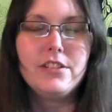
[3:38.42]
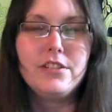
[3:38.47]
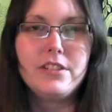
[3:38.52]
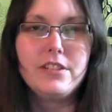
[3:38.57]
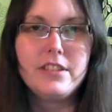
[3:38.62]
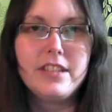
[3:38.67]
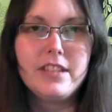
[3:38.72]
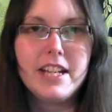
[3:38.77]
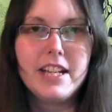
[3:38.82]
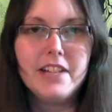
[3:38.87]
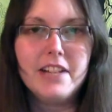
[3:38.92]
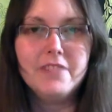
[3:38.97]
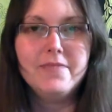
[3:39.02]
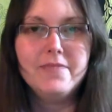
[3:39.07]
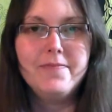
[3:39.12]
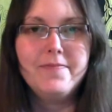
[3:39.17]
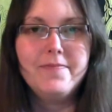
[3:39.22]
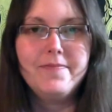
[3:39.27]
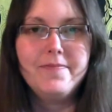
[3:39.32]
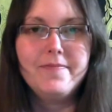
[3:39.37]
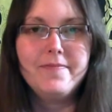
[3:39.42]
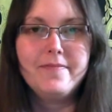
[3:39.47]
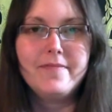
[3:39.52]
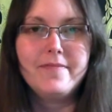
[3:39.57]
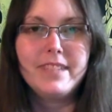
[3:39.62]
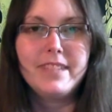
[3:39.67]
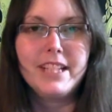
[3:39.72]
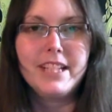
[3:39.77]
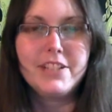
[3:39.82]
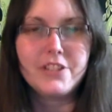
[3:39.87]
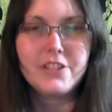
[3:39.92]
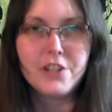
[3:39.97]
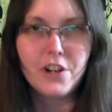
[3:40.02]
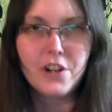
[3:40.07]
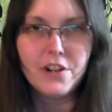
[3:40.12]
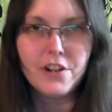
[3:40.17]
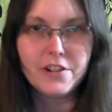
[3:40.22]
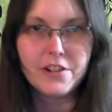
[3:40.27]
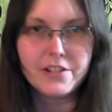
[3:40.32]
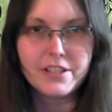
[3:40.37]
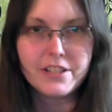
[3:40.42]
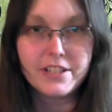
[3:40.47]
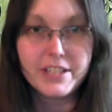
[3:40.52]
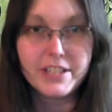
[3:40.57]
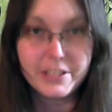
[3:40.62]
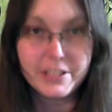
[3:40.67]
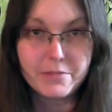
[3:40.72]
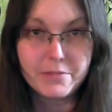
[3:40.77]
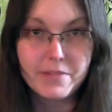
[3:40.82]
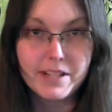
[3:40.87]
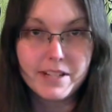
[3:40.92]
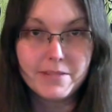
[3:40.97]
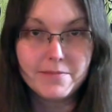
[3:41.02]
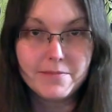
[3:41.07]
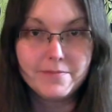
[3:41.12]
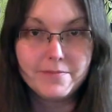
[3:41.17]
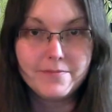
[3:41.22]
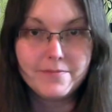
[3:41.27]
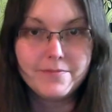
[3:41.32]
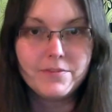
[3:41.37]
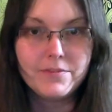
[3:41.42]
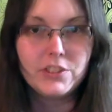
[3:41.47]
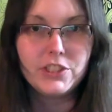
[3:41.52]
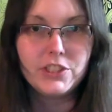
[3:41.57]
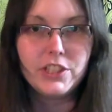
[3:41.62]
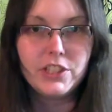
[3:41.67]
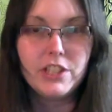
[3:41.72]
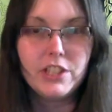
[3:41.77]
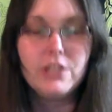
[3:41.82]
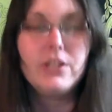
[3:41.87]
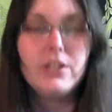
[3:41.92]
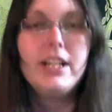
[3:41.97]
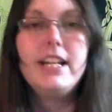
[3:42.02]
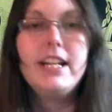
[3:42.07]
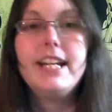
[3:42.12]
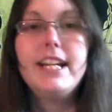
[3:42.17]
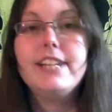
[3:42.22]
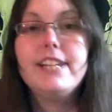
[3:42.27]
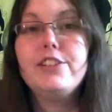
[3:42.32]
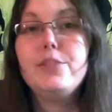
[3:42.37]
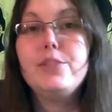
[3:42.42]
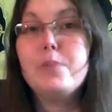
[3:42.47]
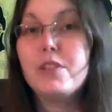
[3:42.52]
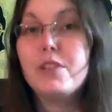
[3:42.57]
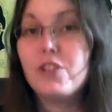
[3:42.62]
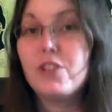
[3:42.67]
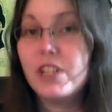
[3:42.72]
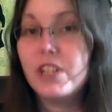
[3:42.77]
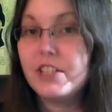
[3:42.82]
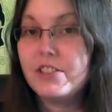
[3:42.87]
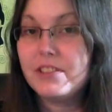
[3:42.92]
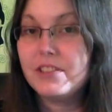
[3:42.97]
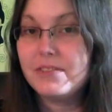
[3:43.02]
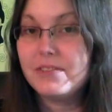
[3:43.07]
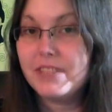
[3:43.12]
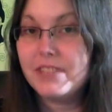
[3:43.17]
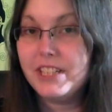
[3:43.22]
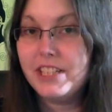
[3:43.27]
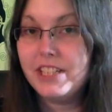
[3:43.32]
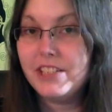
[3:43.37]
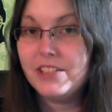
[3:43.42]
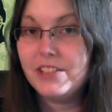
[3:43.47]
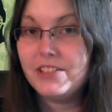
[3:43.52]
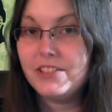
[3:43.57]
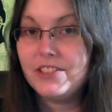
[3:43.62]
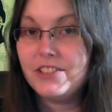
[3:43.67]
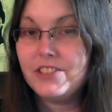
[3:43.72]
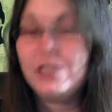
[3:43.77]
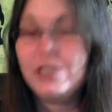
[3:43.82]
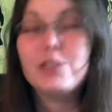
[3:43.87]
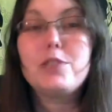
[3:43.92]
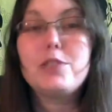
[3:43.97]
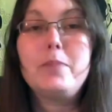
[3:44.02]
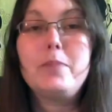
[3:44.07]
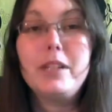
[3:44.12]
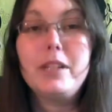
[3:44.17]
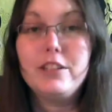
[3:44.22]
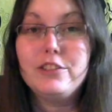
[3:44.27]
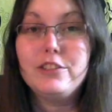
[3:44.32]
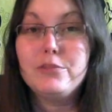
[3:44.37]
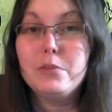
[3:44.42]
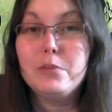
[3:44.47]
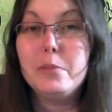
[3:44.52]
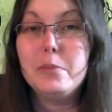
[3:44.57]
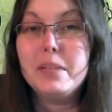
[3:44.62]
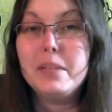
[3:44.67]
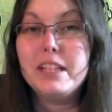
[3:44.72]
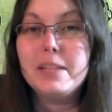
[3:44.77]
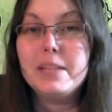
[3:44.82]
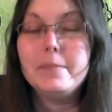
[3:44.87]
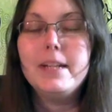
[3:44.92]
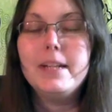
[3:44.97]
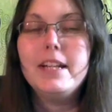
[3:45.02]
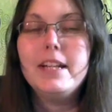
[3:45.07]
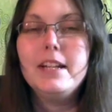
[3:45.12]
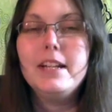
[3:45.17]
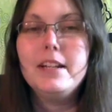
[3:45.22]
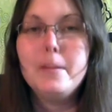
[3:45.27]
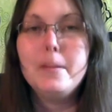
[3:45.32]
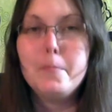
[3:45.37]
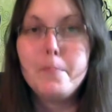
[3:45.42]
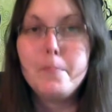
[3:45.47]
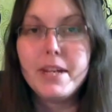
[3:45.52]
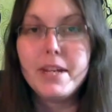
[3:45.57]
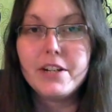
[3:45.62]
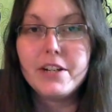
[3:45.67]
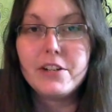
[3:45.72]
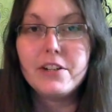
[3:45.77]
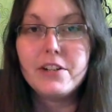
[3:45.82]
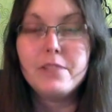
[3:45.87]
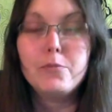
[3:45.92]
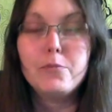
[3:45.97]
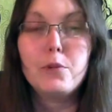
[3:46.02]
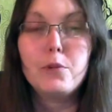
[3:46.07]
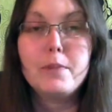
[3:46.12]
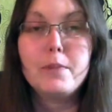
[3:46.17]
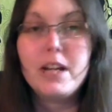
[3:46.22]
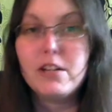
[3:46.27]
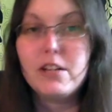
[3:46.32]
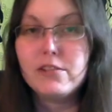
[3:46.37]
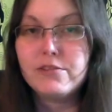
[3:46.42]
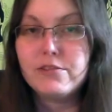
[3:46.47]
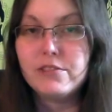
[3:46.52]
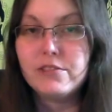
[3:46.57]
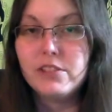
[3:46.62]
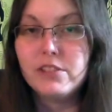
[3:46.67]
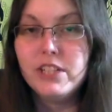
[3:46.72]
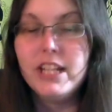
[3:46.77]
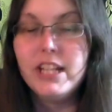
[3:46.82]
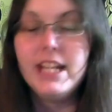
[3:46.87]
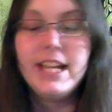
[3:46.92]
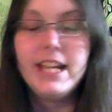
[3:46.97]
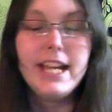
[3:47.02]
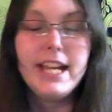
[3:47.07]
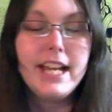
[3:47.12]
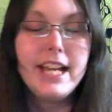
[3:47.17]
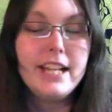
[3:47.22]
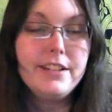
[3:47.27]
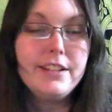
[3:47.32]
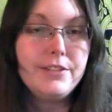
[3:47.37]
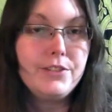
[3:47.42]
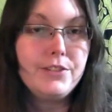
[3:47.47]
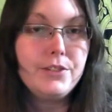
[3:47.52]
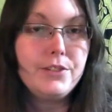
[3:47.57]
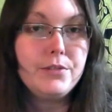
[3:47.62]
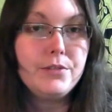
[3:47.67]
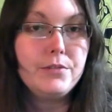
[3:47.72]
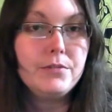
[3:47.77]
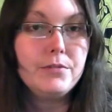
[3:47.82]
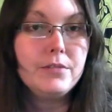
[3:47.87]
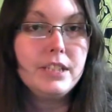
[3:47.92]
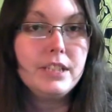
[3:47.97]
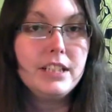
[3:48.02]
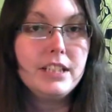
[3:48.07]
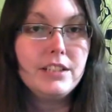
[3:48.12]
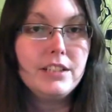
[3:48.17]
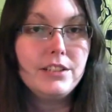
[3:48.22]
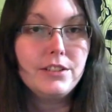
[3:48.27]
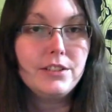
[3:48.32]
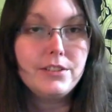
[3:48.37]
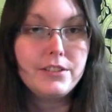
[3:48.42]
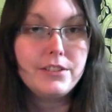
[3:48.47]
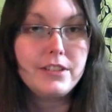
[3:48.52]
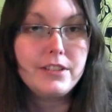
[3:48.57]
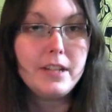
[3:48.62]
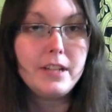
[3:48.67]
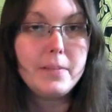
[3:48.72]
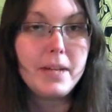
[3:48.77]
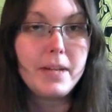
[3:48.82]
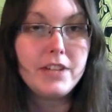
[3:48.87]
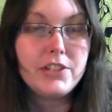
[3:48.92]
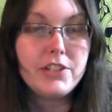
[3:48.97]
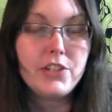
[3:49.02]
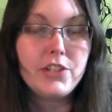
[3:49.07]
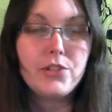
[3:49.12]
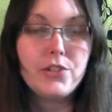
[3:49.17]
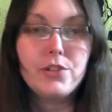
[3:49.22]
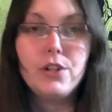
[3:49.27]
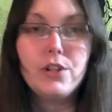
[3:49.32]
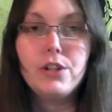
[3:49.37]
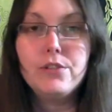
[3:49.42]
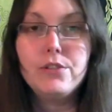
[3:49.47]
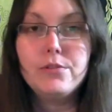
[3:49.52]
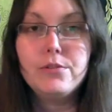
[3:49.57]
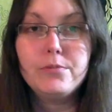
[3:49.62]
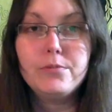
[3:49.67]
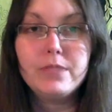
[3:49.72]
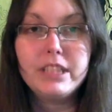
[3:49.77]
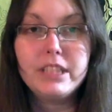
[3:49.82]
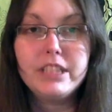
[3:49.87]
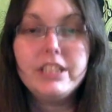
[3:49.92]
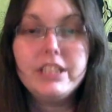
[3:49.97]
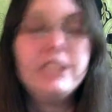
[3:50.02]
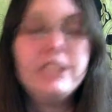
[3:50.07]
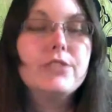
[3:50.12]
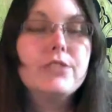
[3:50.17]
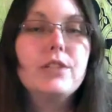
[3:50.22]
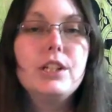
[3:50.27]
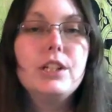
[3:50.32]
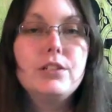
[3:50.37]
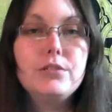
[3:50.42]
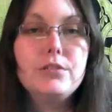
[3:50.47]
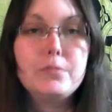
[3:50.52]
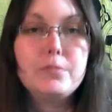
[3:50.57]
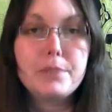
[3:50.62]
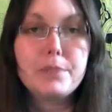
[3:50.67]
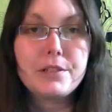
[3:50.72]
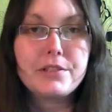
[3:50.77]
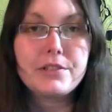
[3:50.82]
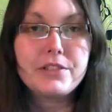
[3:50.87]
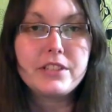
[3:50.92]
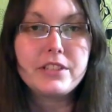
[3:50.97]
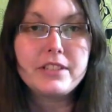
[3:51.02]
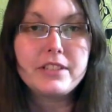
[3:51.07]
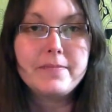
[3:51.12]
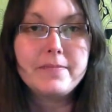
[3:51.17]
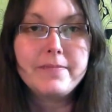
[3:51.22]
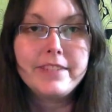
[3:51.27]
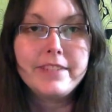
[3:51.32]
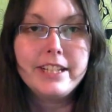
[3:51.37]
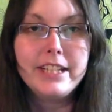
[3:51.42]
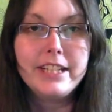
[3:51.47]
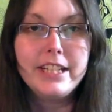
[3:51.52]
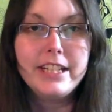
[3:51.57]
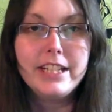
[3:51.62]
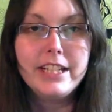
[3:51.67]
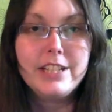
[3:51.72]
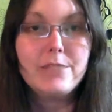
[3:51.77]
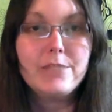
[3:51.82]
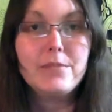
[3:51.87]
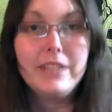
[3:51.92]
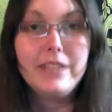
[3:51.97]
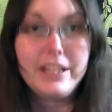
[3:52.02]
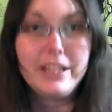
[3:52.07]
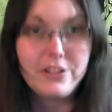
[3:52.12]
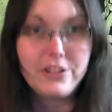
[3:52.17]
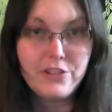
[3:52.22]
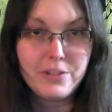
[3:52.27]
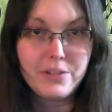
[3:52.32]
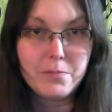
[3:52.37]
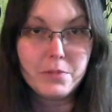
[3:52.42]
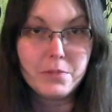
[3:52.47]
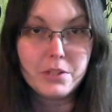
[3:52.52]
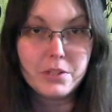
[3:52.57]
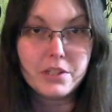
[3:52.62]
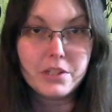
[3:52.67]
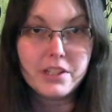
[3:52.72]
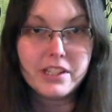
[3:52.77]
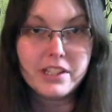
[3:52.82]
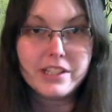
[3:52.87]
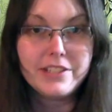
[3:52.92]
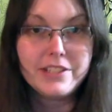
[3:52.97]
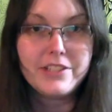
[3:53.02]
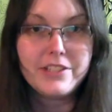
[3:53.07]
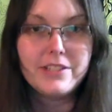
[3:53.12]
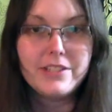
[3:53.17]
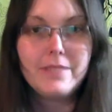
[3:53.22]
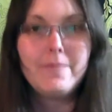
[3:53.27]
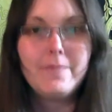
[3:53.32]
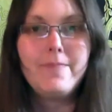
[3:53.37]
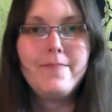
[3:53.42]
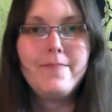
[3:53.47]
Now, it's an art as well. So, as you progress over the years, your spells will become better and more powerful as you learn about your own will and your own person and your relationship with the gods.